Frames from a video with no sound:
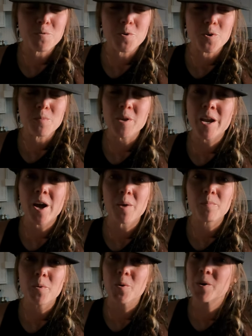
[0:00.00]
for being
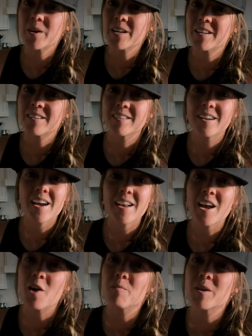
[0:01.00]
on board and
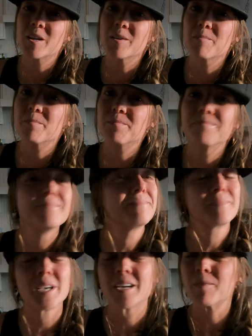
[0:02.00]
helping
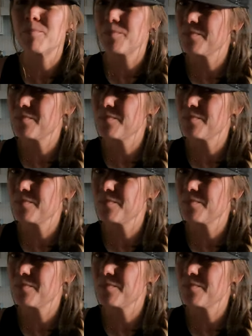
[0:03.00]
me